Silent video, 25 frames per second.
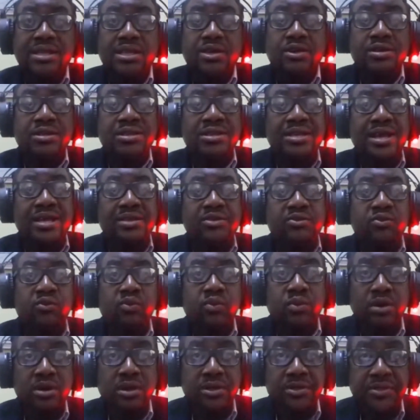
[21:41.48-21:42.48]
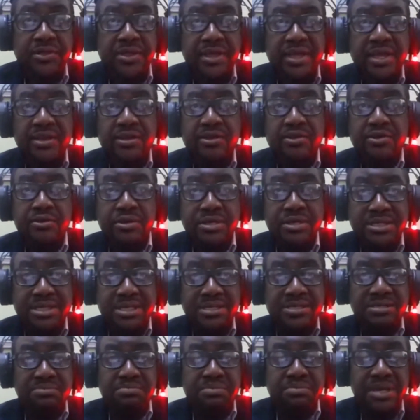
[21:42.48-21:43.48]
Your net worth
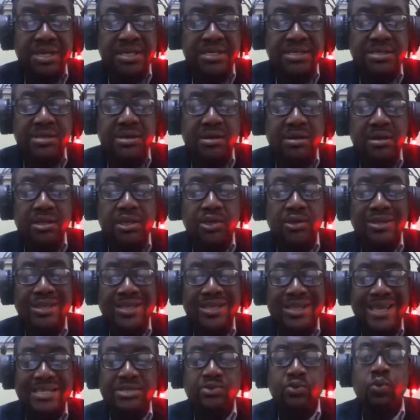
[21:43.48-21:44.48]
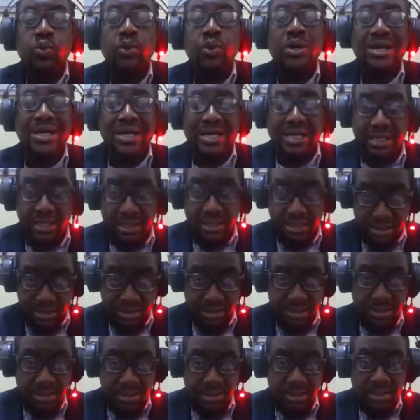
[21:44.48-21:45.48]
increases based on your network.
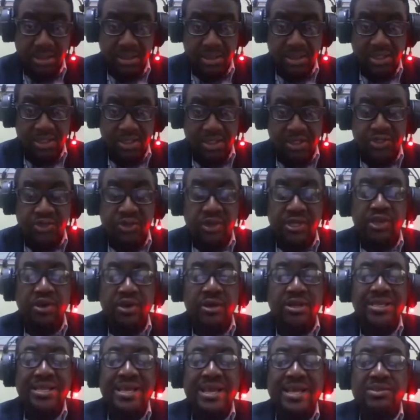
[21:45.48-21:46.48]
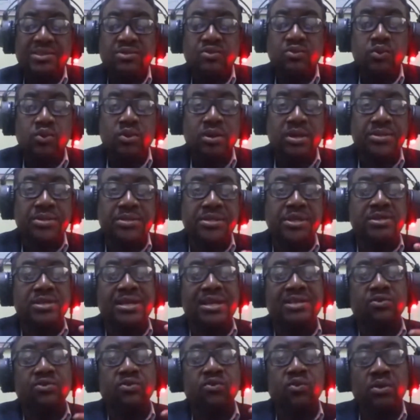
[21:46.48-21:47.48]
Mm-hmm. So your net
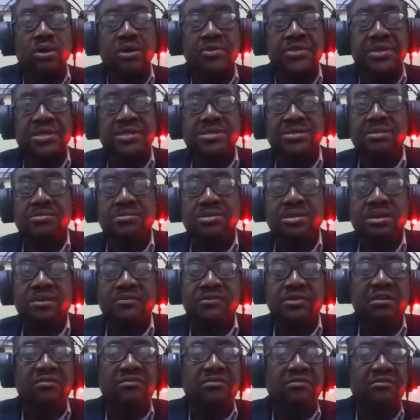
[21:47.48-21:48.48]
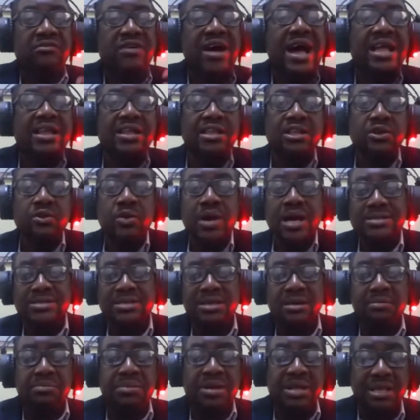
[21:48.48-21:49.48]
worth in terms of your value
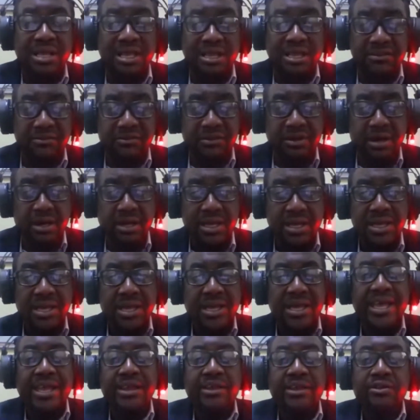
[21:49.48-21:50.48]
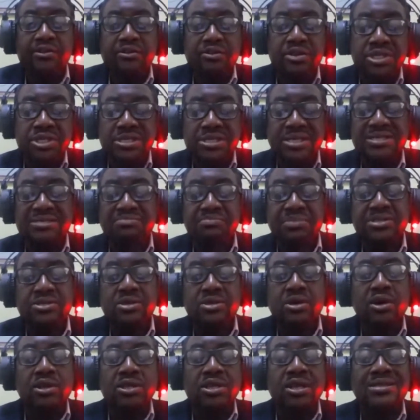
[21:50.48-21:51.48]
as a believer increases
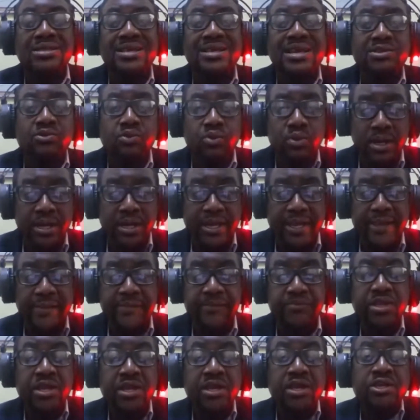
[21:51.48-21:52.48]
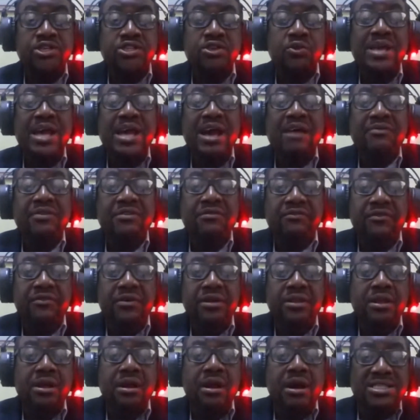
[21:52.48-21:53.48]
based on your networking. So we have the
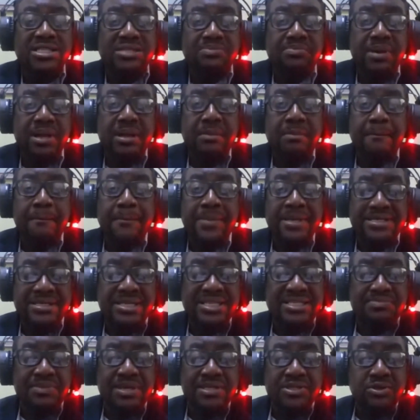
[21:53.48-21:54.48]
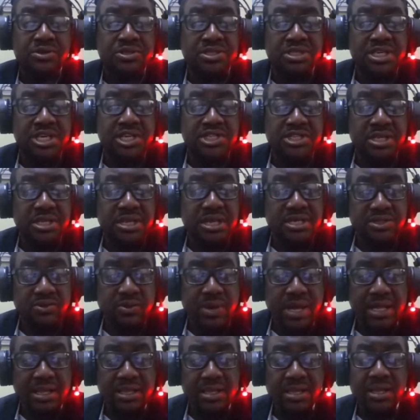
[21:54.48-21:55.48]
Full Gospel Businessmen Association as
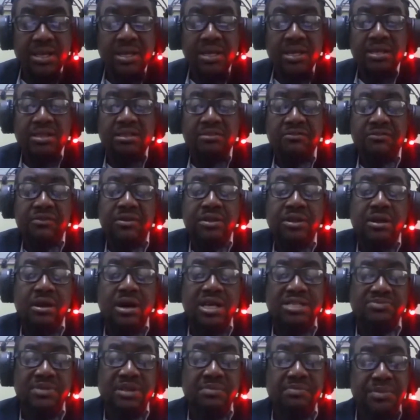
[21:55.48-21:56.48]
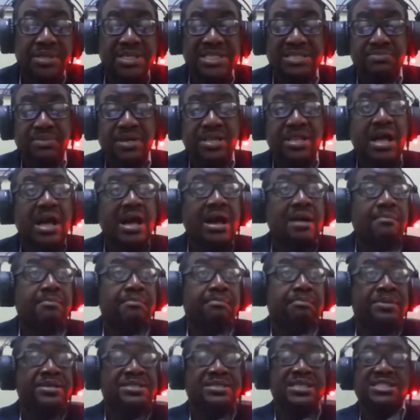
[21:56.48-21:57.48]
well. The Full Gospel Businessmen
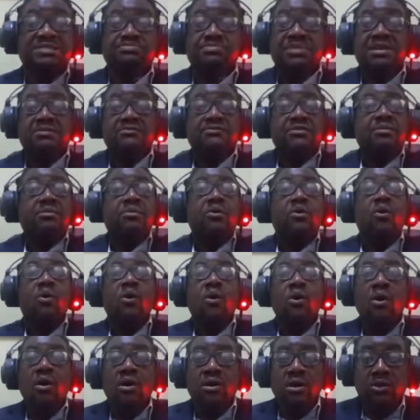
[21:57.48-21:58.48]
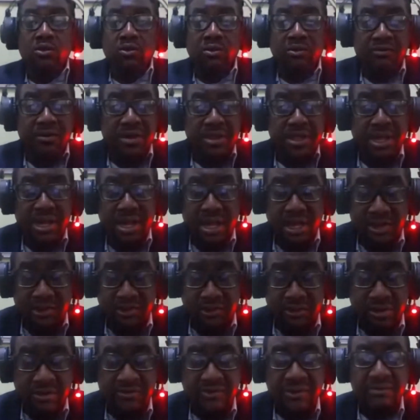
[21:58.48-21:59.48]
are businessmen from all over the
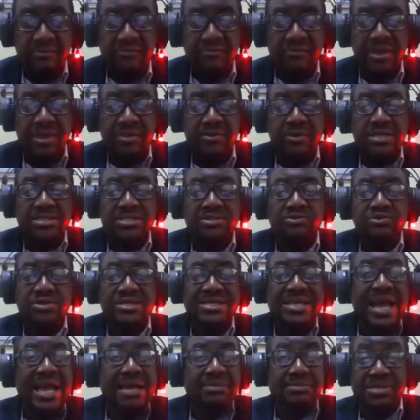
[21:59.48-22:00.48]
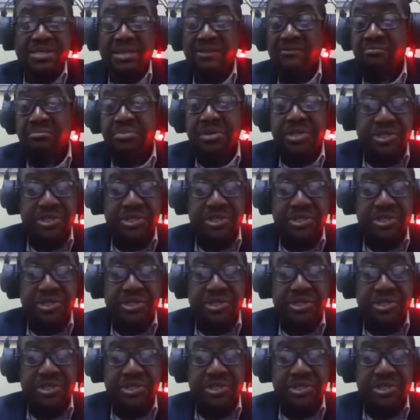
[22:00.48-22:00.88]
country, from various types of